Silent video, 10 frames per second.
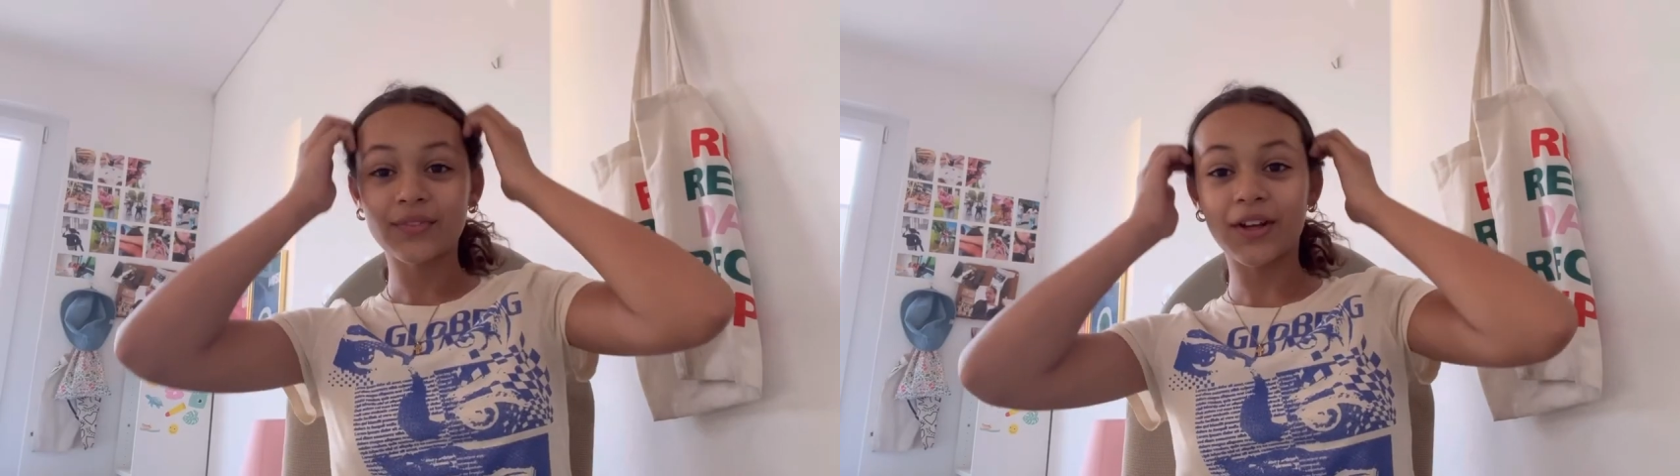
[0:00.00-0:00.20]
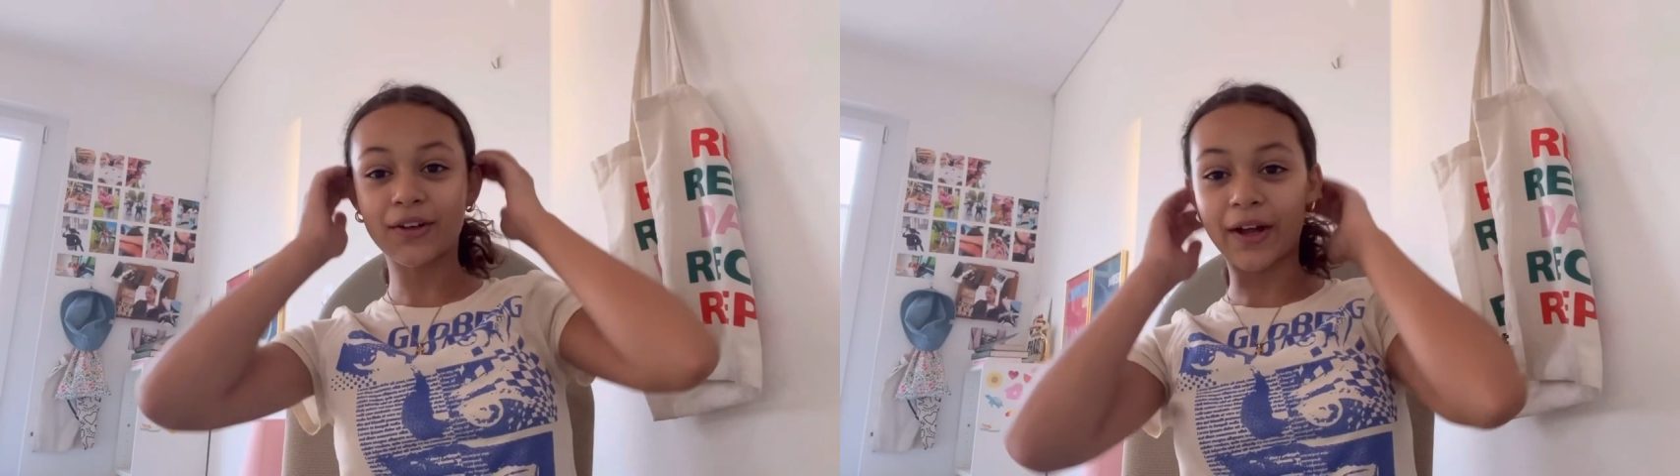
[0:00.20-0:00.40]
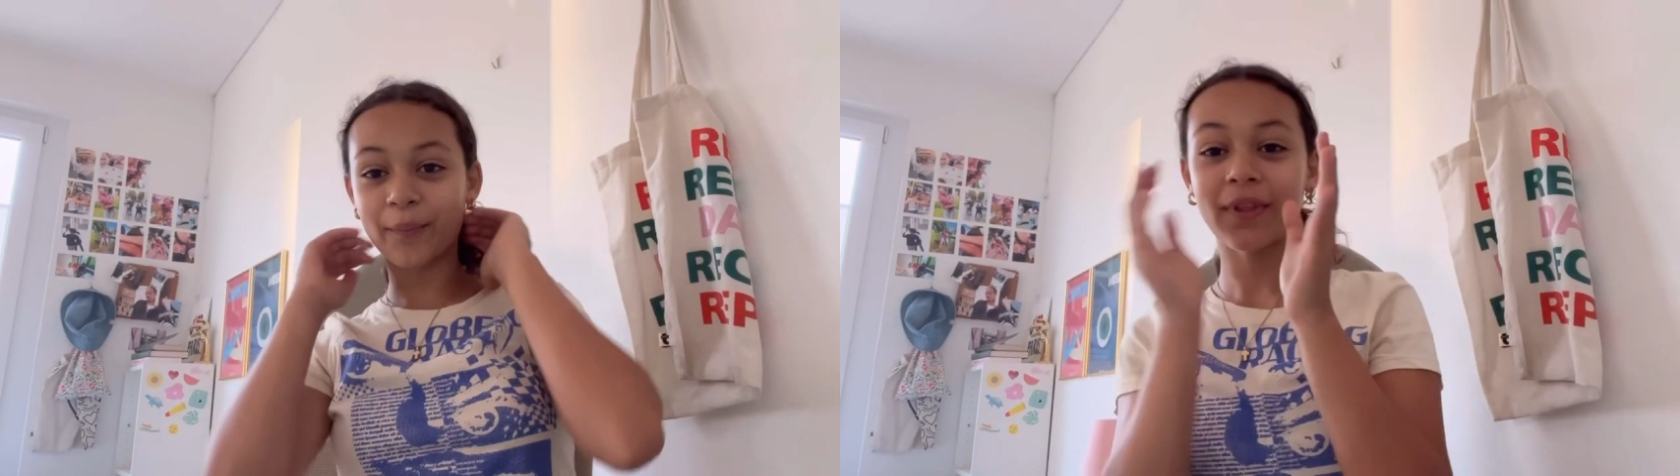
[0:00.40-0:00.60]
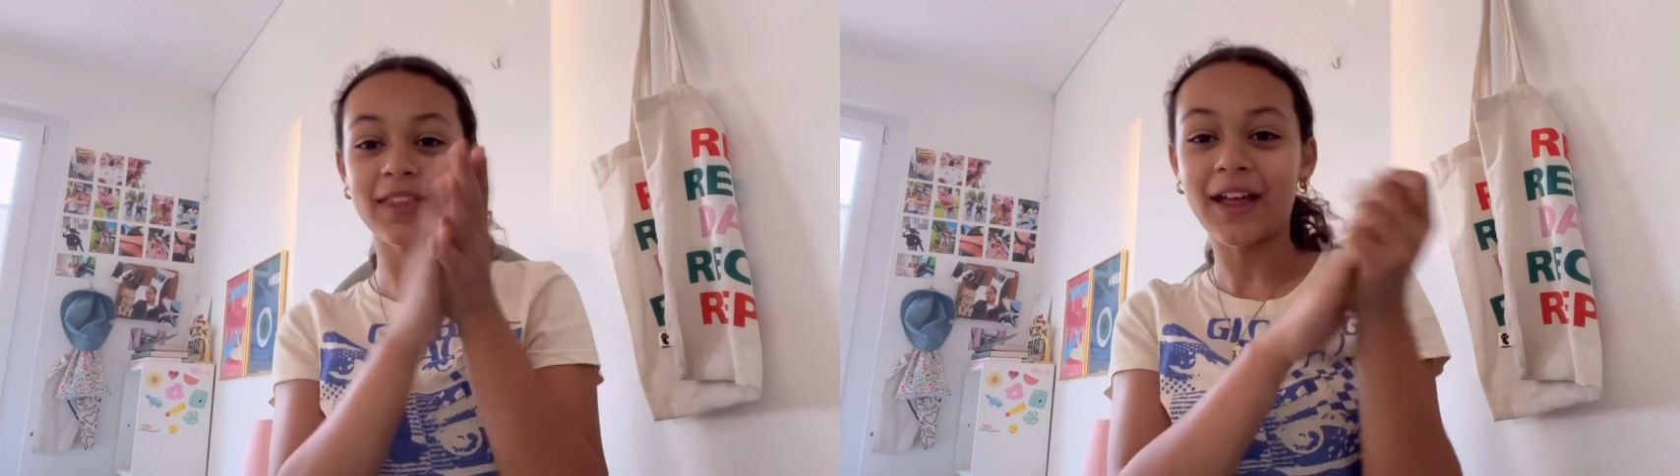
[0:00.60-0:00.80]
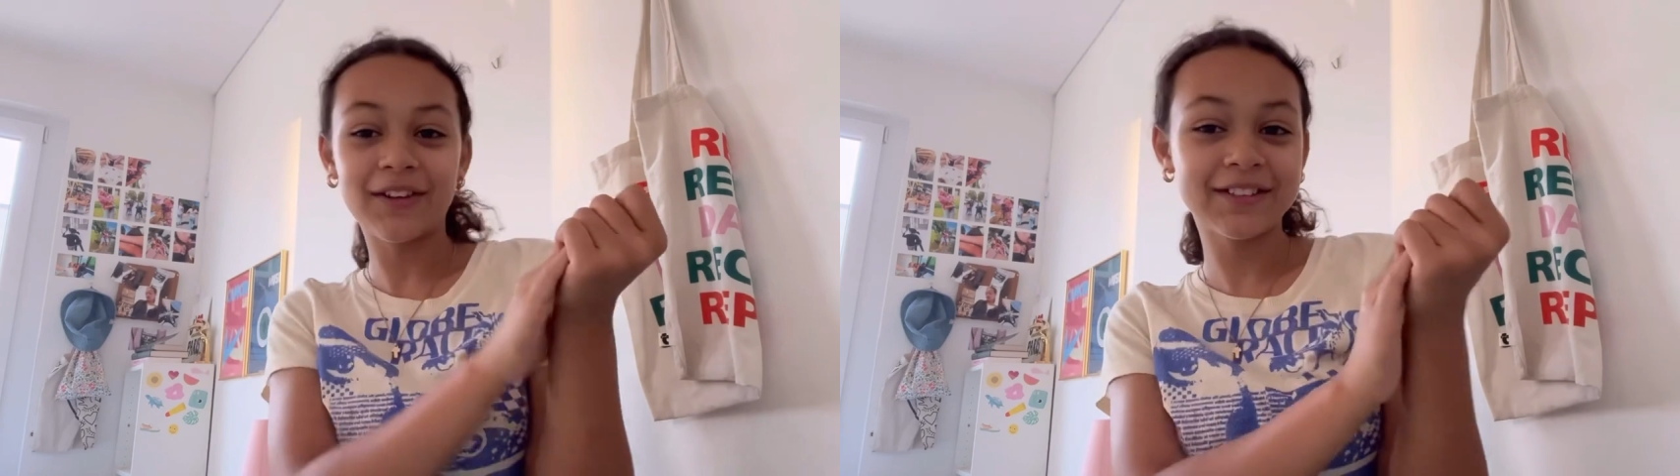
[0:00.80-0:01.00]
Okay,
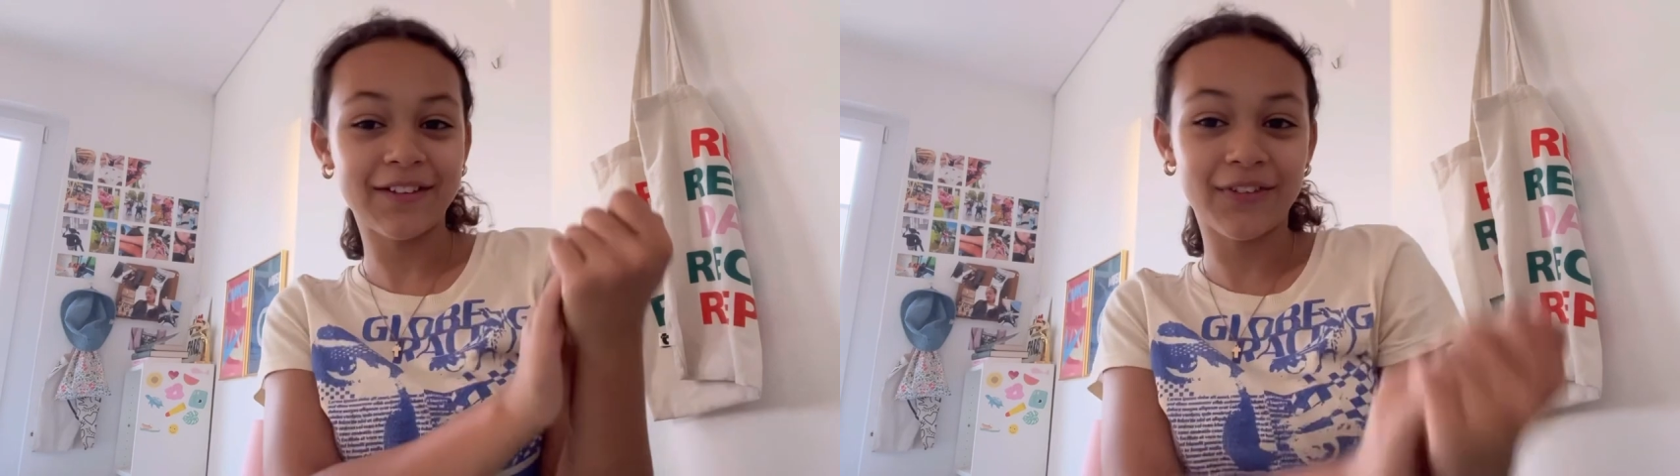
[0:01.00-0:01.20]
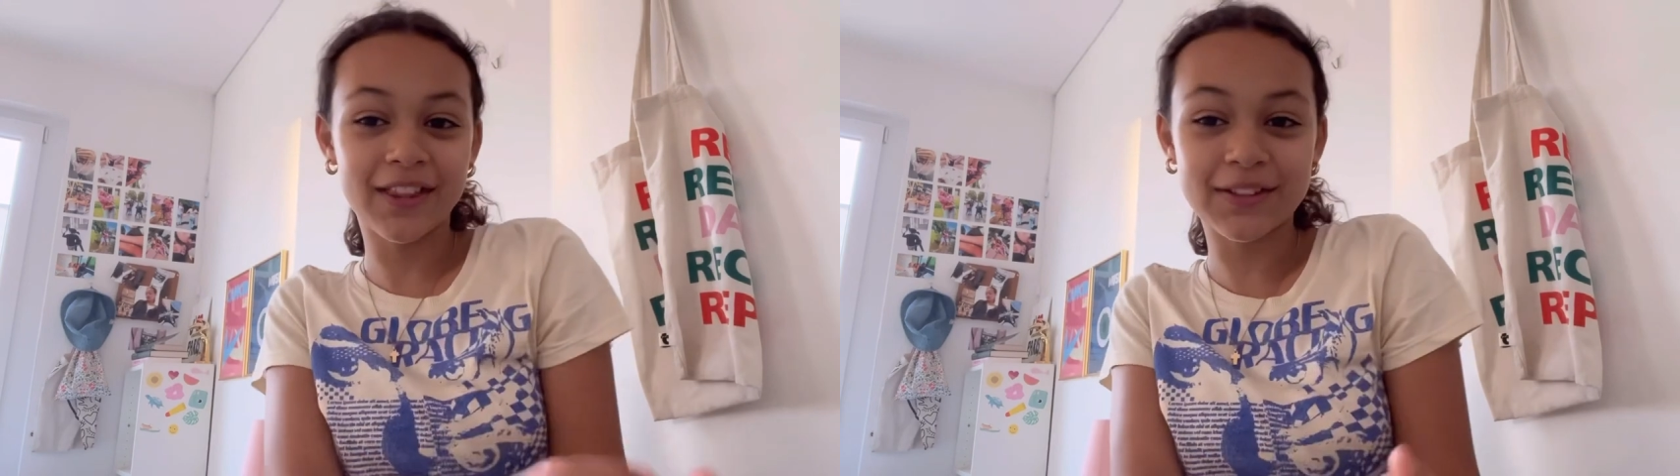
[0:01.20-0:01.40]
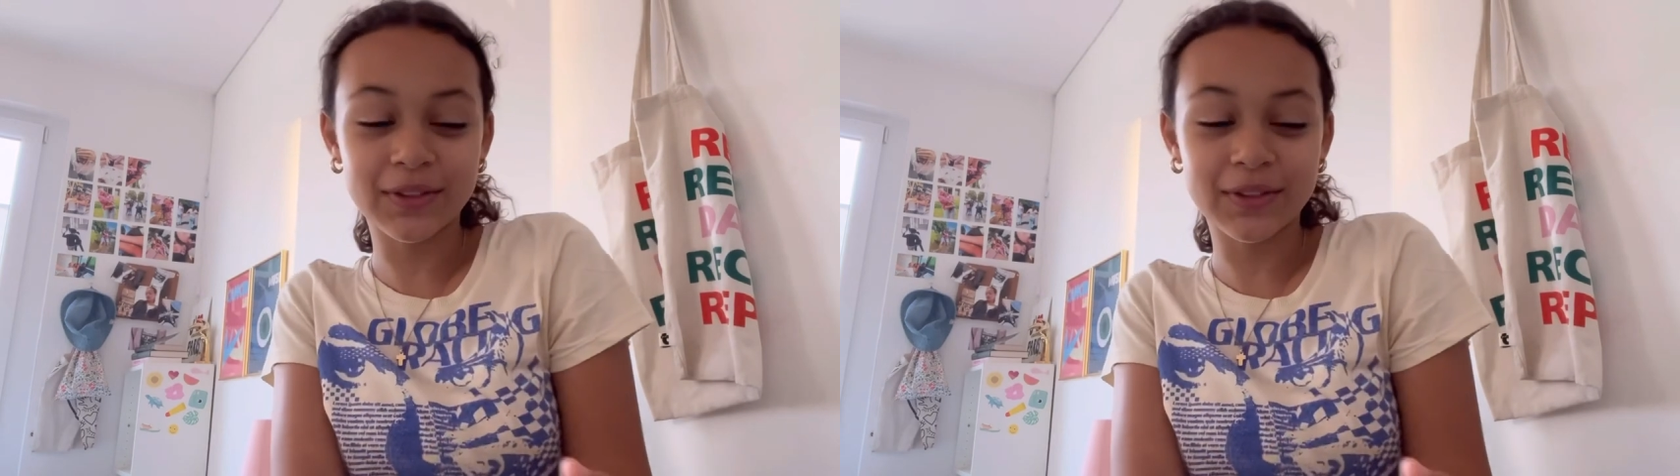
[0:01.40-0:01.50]
that was it for this